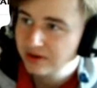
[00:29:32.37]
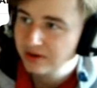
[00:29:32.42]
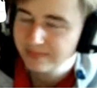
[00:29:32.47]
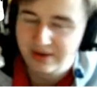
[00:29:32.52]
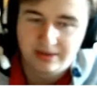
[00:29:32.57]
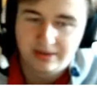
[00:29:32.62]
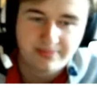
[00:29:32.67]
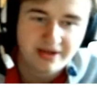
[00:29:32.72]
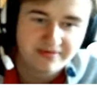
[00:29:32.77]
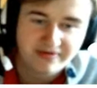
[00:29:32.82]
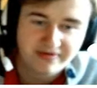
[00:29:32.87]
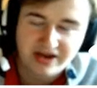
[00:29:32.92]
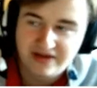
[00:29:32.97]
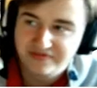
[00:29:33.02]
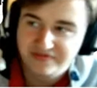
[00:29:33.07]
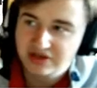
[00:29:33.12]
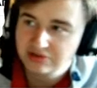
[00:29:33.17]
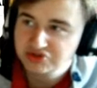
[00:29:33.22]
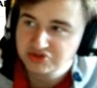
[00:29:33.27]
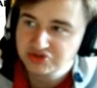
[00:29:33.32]
But
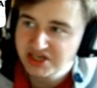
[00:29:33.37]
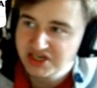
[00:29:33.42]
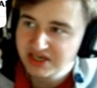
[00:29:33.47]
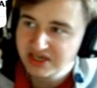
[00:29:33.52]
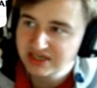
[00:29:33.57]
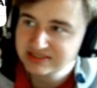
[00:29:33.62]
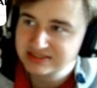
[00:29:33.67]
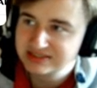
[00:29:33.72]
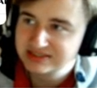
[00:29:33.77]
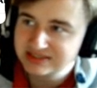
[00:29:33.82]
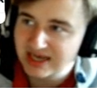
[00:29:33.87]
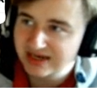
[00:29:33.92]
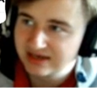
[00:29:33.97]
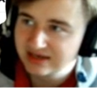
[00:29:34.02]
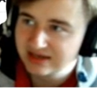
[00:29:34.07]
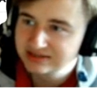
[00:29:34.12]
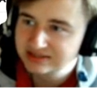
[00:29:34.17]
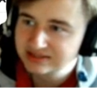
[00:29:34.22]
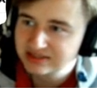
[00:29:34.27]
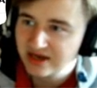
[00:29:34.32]
Medvedev using his
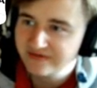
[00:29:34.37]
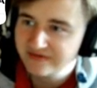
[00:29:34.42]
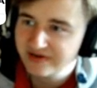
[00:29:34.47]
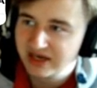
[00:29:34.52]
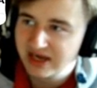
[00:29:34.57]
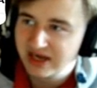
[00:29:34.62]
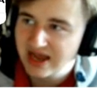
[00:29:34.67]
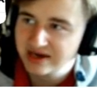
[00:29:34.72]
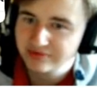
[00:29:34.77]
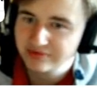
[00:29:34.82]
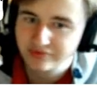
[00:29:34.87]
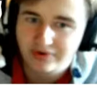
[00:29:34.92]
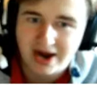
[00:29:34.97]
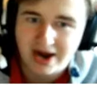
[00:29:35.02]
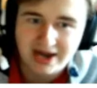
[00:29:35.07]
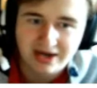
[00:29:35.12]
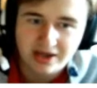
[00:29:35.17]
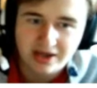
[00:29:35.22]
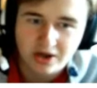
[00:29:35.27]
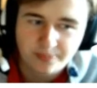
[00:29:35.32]
second serve again.
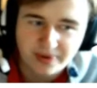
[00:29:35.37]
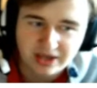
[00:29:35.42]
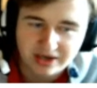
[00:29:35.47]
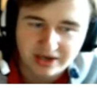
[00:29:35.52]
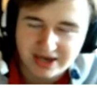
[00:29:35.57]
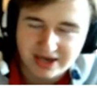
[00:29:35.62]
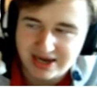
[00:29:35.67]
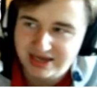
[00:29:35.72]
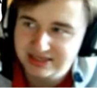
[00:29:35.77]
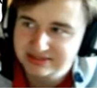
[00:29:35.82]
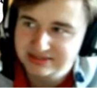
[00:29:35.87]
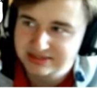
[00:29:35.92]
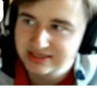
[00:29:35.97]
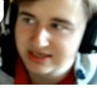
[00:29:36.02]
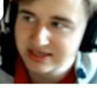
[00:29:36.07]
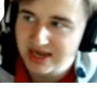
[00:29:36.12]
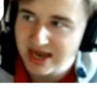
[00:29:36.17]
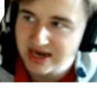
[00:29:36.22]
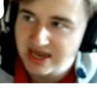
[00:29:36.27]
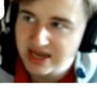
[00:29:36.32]
Reilly Opelka hits
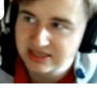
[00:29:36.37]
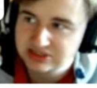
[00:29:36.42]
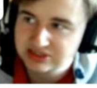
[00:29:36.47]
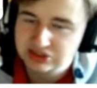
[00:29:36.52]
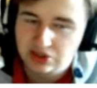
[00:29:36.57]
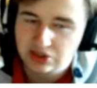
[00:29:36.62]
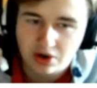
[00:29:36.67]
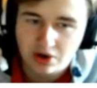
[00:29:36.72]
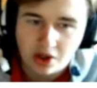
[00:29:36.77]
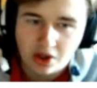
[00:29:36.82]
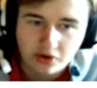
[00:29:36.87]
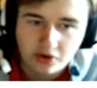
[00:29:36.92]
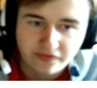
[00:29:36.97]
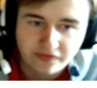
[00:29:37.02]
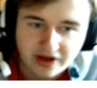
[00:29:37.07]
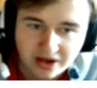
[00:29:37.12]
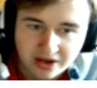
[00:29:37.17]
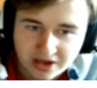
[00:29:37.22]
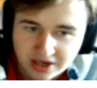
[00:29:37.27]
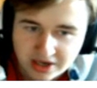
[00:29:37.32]
the net. It's all
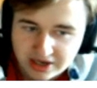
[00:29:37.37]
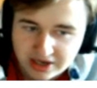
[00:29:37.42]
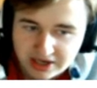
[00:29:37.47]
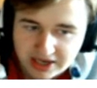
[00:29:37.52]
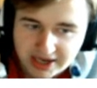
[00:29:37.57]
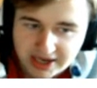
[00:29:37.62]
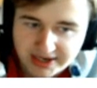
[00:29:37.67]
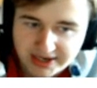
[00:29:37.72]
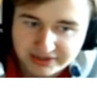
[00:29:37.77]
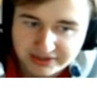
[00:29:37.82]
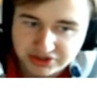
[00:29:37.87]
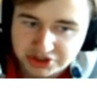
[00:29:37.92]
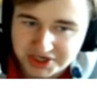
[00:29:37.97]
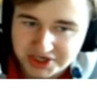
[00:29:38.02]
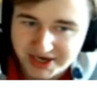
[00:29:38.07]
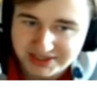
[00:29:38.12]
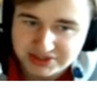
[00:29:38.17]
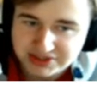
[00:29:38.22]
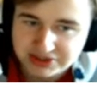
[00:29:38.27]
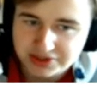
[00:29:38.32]
over in
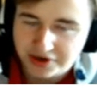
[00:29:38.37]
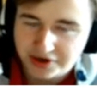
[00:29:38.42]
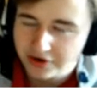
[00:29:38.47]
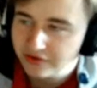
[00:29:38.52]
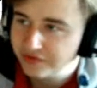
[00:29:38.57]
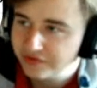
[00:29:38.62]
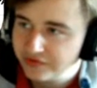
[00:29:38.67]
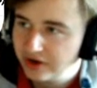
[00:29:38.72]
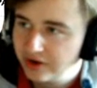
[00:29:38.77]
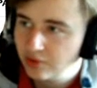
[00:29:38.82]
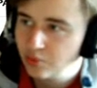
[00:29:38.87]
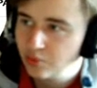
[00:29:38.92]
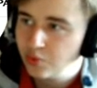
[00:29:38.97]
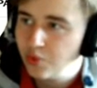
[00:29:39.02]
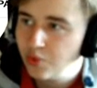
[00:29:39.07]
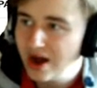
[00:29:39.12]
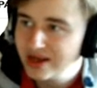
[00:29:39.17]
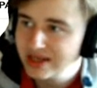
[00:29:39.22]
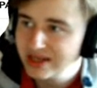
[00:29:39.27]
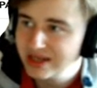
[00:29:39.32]
just over
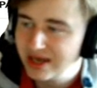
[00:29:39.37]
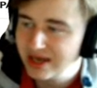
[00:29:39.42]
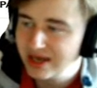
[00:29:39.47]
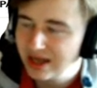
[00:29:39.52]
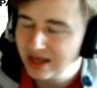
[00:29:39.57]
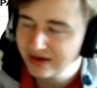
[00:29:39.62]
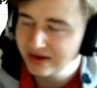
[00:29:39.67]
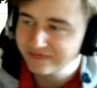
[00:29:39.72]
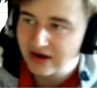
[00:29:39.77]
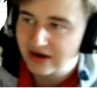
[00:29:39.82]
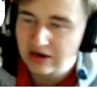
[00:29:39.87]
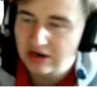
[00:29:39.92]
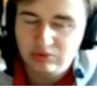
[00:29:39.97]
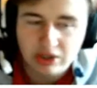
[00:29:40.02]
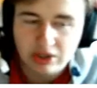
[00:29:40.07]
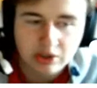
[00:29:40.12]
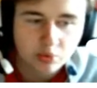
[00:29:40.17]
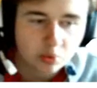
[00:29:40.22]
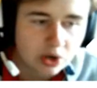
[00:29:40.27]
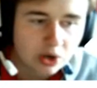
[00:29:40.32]
1.5
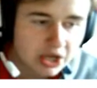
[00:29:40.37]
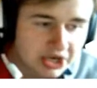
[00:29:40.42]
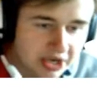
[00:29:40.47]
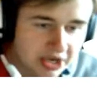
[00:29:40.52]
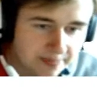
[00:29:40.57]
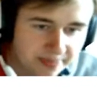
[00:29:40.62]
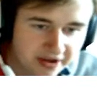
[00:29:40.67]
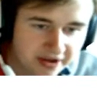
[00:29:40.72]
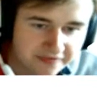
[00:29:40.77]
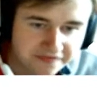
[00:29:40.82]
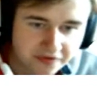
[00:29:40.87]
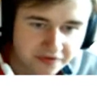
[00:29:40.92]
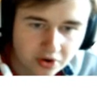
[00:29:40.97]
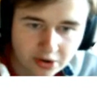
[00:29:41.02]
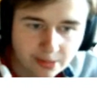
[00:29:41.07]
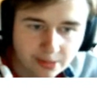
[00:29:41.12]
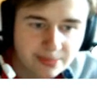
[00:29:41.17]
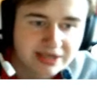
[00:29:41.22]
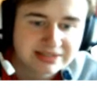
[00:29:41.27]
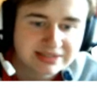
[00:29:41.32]
hours. What a
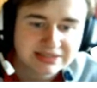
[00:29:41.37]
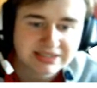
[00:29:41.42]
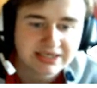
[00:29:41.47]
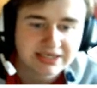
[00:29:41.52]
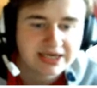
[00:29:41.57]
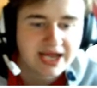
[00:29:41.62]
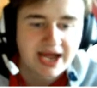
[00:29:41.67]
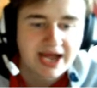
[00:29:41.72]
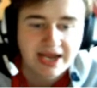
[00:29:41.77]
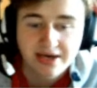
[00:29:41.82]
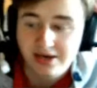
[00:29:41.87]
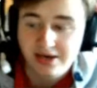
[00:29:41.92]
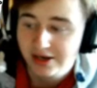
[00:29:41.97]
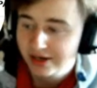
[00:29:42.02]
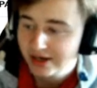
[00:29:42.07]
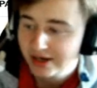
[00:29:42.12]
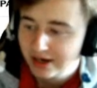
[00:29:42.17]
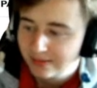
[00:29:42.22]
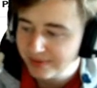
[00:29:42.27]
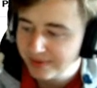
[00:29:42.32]
performance again
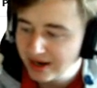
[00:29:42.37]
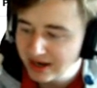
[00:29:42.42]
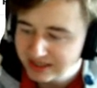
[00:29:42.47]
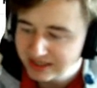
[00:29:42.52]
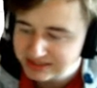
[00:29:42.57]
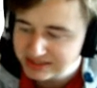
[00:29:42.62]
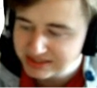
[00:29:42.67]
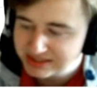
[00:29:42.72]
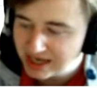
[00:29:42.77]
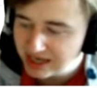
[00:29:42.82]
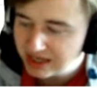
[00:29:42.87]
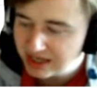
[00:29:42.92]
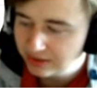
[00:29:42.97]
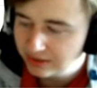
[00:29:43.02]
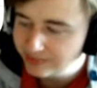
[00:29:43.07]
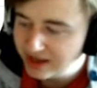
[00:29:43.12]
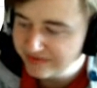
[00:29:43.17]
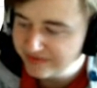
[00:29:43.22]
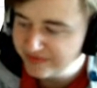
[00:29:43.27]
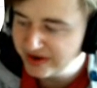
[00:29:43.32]
by Daniil
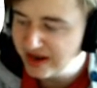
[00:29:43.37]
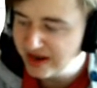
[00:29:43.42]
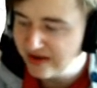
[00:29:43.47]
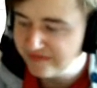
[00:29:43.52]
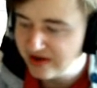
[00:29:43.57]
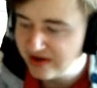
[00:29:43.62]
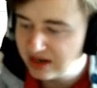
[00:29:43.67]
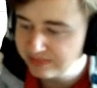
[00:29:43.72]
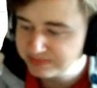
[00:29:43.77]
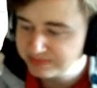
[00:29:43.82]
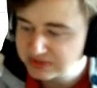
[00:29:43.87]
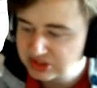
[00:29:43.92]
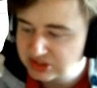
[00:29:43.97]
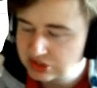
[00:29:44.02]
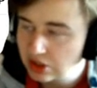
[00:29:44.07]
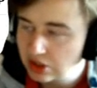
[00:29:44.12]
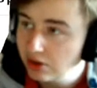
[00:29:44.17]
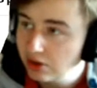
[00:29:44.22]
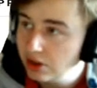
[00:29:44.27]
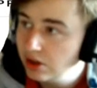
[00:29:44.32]
Medvedev.
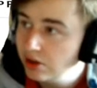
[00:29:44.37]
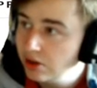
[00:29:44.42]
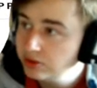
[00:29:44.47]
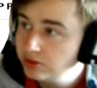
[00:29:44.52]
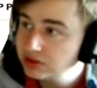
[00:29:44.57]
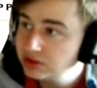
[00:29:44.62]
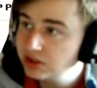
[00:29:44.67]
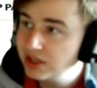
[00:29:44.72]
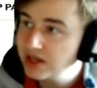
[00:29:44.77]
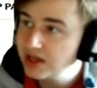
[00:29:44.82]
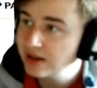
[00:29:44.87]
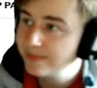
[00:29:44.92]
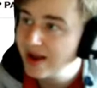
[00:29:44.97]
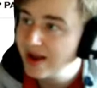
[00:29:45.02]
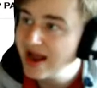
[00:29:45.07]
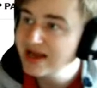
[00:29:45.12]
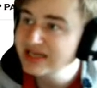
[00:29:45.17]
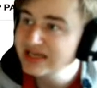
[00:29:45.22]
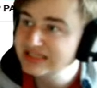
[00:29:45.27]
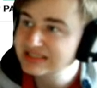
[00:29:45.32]
Absolutely
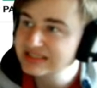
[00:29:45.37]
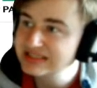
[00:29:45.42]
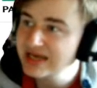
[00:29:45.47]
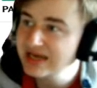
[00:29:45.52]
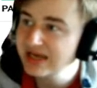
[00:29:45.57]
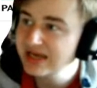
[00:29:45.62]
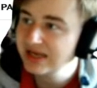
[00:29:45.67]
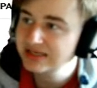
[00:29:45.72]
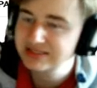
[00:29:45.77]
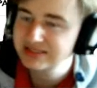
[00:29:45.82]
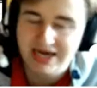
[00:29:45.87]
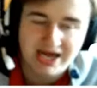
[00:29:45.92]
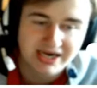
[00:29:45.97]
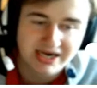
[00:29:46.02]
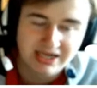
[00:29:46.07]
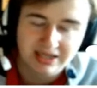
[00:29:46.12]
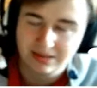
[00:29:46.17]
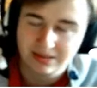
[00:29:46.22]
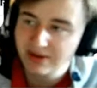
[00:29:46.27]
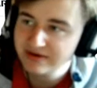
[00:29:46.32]
amazing.
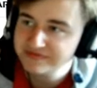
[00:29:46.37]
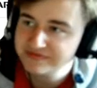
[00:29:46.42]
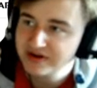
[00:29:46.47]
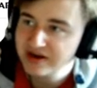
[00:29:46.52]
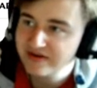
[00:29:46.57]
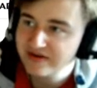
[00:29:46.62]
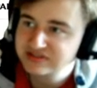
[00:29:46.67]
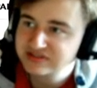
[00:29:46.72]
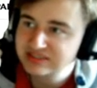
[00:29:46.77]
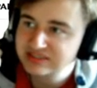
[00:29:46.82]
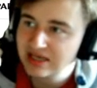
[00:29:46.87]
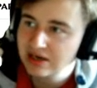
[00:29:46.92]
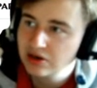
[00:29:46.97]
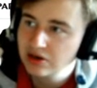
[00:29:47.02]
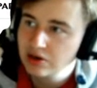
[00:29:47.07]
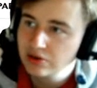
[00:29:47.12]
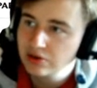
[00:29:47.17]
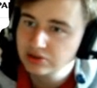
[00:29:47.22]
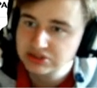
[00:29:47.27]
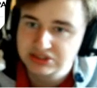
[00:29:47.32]
Daniil Medvedev
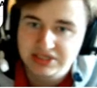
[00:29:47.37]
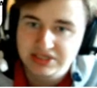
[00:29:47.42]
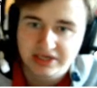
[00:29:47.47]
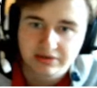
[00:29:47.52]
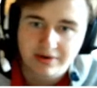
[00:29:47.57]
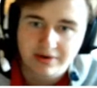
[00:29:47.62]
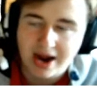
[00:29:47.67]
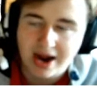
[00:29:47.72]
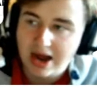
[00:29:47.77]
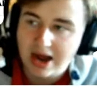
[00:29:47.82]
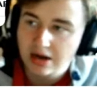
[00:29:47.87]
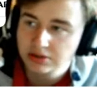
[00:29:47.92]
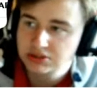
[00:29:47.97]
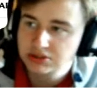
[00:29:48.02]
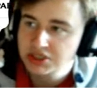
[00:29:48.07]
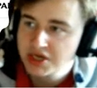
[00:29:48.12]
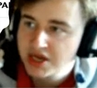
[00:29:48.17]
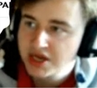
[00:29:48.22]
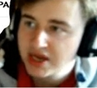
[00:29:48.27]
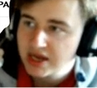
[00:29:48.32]
salutes the
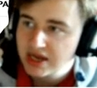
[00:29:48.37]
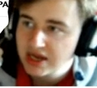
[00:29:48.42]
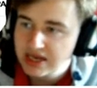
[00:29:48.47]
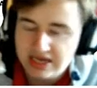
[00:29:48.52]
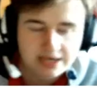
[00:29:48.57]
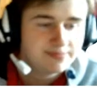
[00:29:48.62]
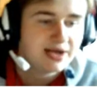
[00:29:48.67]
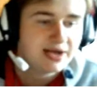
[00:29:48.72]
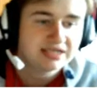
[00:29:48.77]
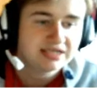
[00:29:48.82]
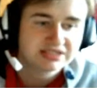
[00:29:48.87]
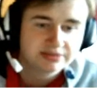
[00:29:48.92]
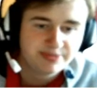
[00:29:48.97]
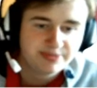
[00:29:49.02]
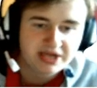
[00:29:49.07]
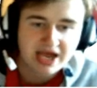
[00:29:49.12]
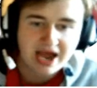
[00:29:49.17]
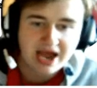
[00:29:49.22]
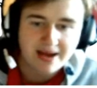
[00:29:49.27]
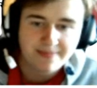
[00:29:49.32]
crowd. He must
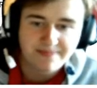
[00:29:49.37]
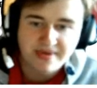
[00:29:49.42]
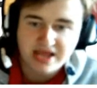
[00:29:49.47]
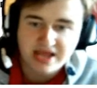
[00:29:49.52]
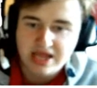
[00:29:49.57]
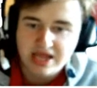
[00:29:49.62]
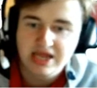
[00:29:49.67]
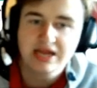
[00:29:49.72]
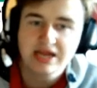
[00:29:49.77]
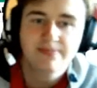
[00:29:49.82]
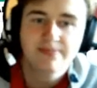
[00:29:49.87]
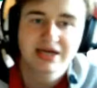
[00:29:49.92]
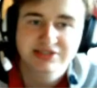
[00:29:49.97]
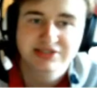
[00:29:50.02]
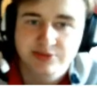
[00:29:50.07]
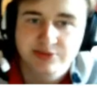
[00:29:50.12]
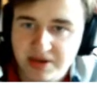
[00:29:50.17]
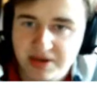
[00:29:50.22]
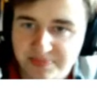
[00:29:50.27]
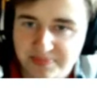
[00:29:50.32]
be happy. He
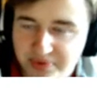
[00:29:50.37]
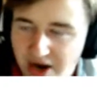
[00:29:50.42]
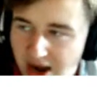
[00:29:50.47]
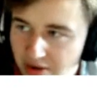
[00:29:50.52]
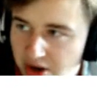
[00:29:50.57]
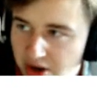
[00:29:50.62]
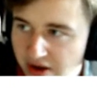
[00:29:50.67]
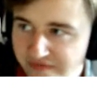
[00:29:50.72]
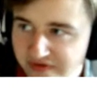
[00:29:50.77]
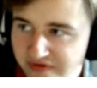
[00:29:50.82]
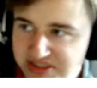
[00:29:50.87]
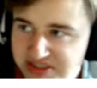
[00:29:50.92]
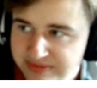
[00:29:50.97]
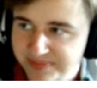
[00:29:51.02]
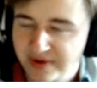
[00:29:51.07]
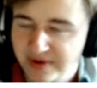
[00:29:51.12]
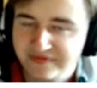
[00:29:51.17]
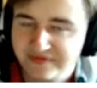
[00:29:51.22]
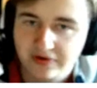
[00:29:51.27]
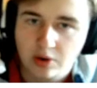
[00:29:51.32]
must be proud of his
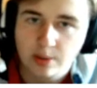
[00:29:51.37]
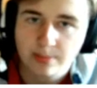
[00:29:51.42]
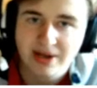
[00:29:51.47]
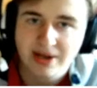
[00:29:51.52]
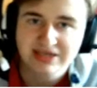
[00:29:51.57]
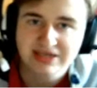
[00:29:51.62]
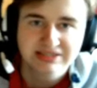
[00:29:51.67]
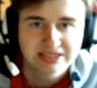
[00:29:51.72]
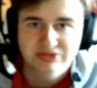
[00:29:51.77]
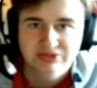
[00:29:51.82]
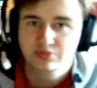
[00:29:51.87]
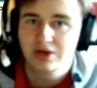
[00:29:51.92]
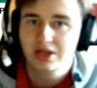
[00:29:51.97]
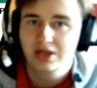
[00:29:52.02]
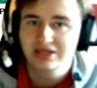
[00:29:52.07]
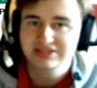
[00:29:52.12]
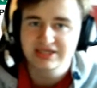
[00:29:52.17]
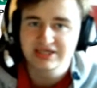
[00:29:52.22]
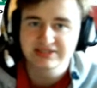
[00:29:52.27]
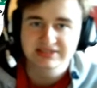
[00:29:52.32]
performance as well
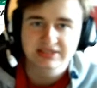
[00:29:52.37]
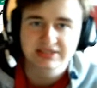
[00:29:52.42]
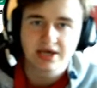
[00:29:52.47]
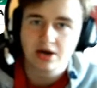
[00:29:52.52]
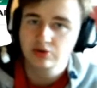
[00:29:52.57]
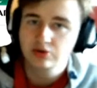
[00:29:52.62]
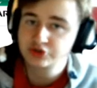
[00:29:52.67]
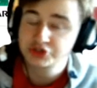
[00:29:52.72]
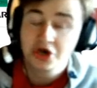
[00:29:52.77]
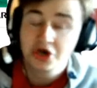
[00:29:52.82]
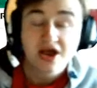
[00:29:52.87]
as his coach.